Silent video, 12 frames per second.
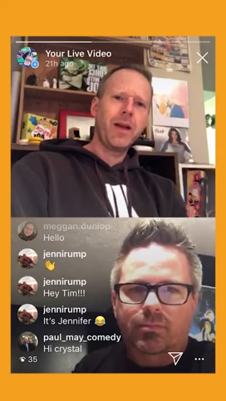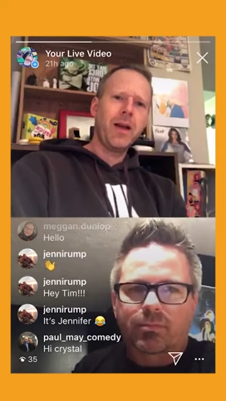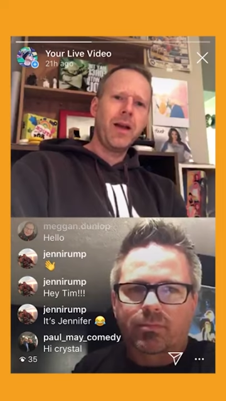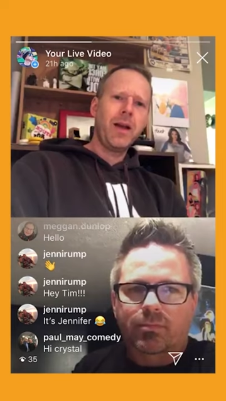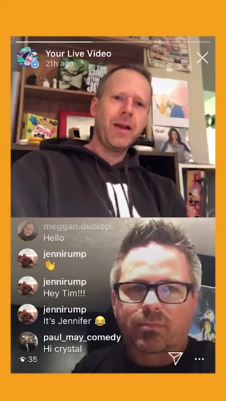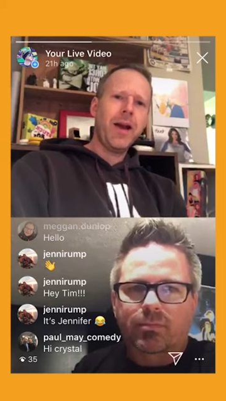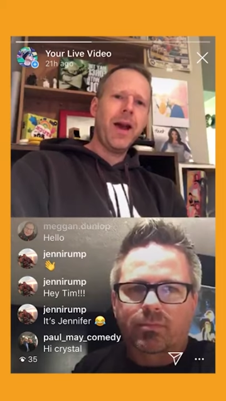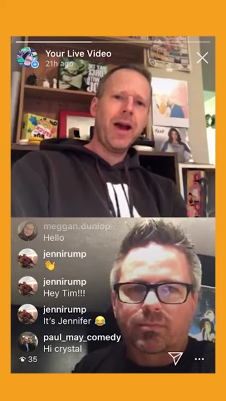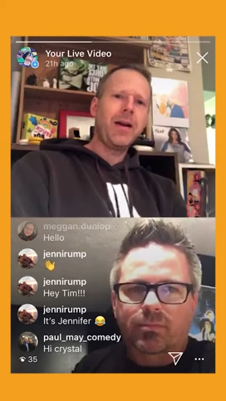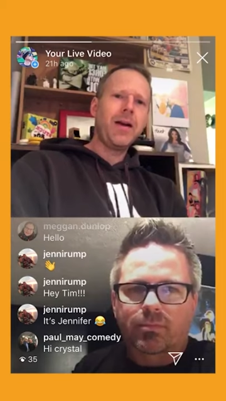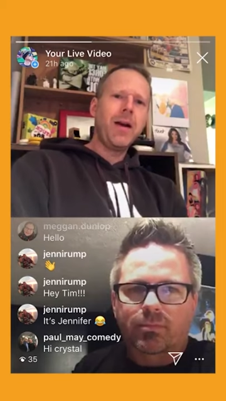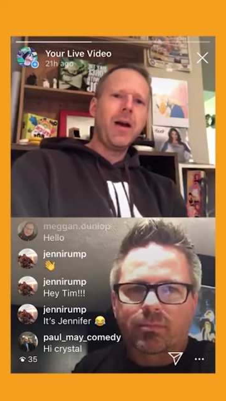Speaker 1: Yeah,
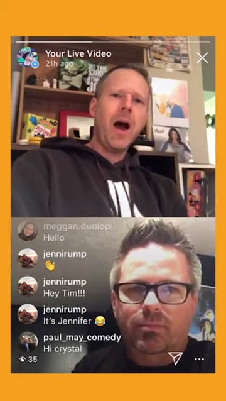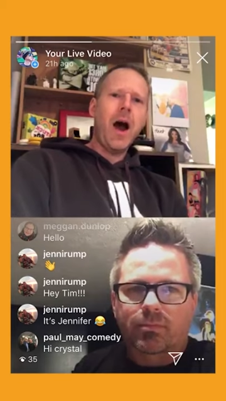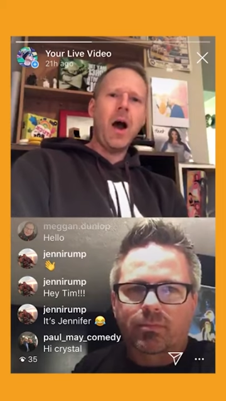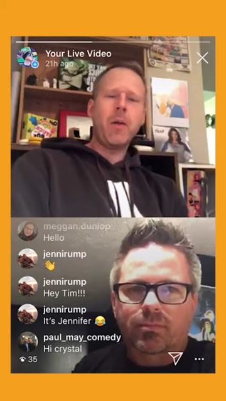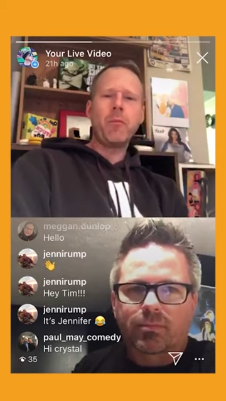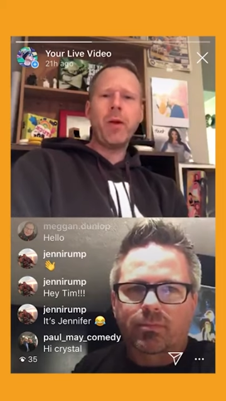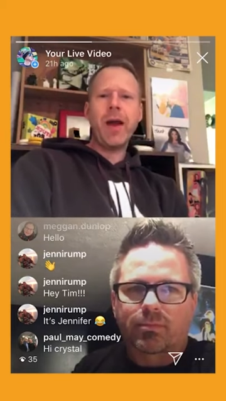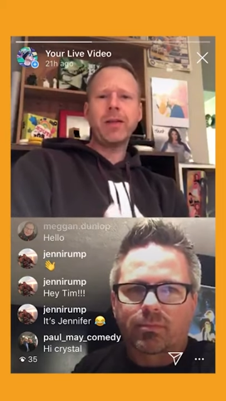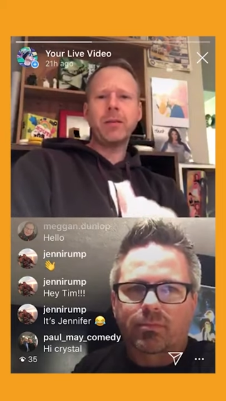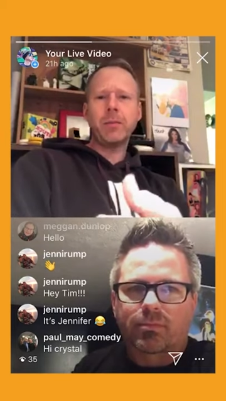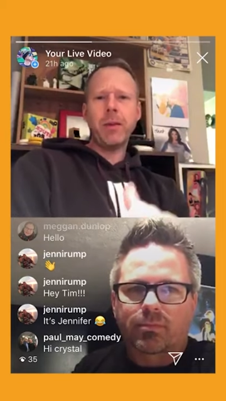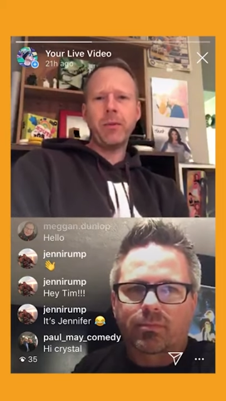um, we got some
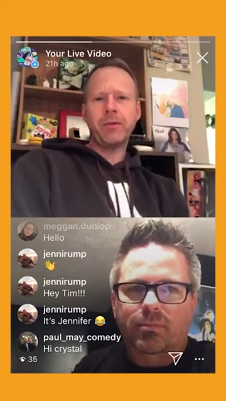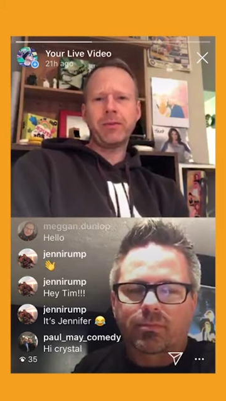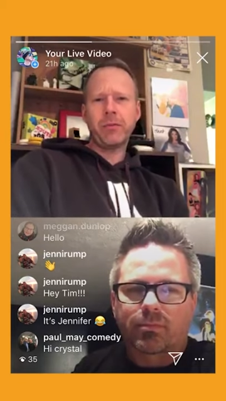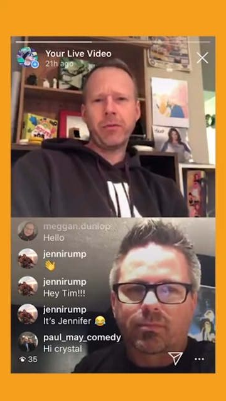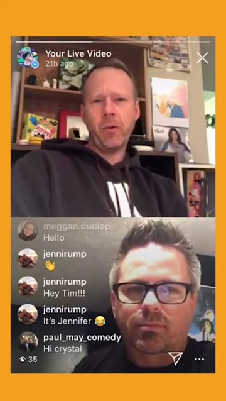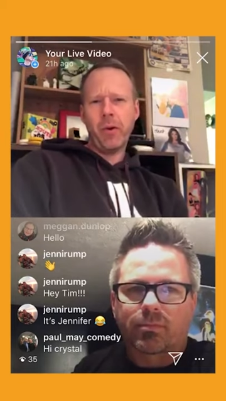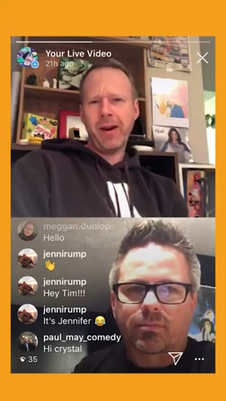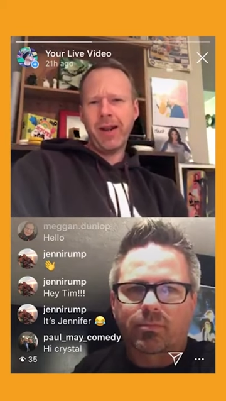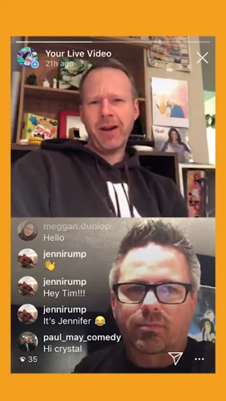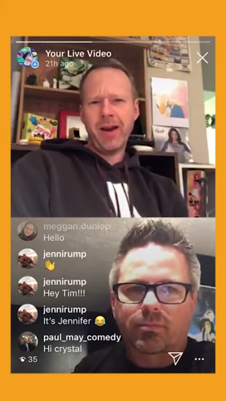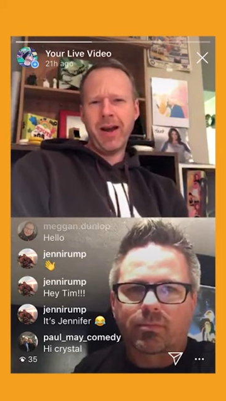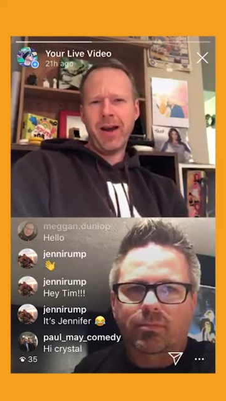people throwing in
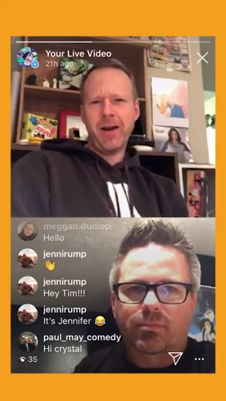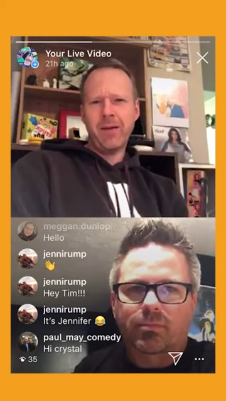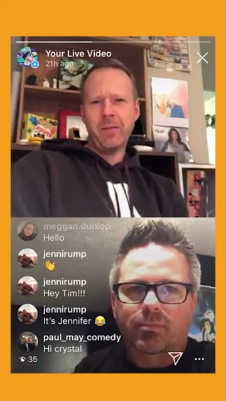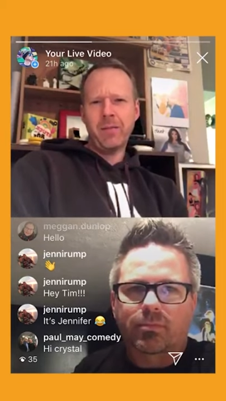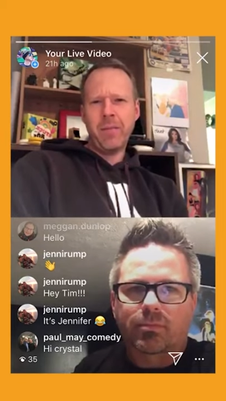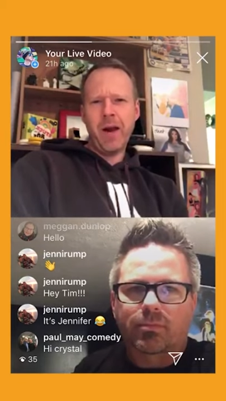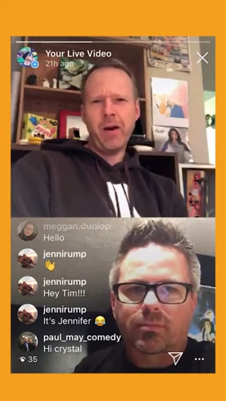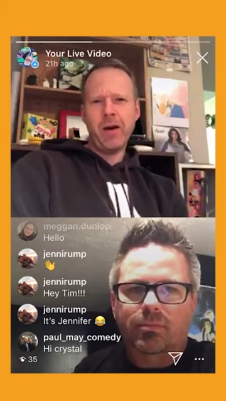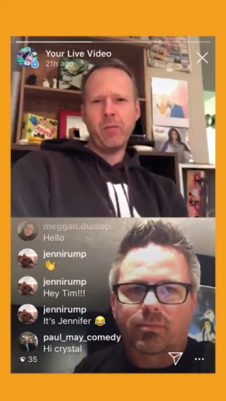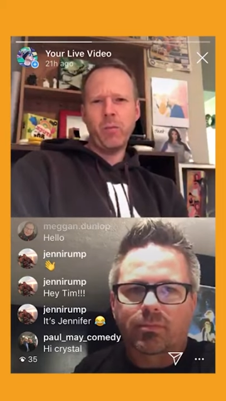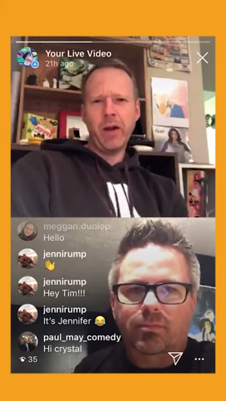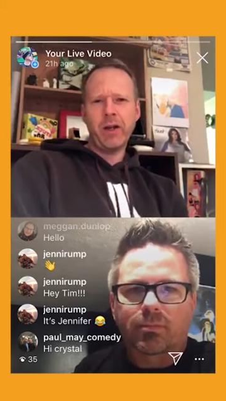uh, married
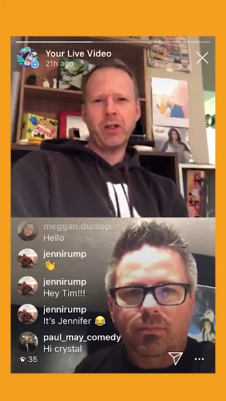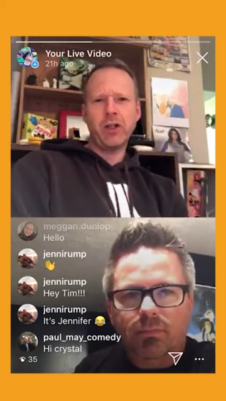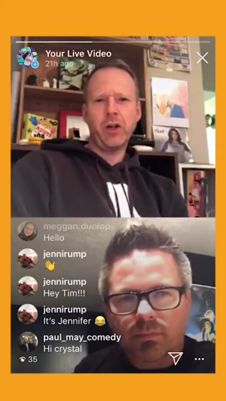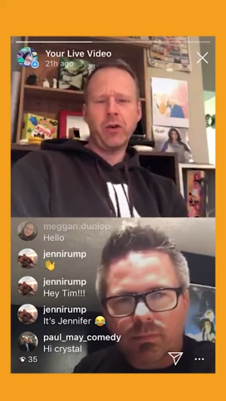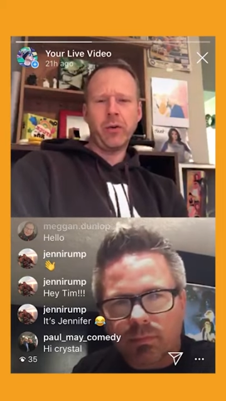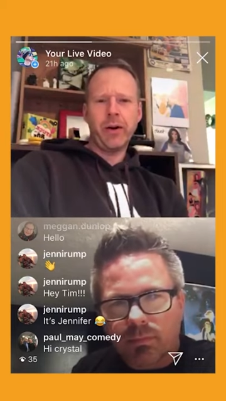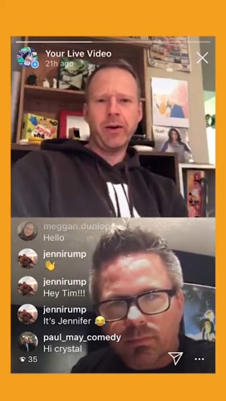with children.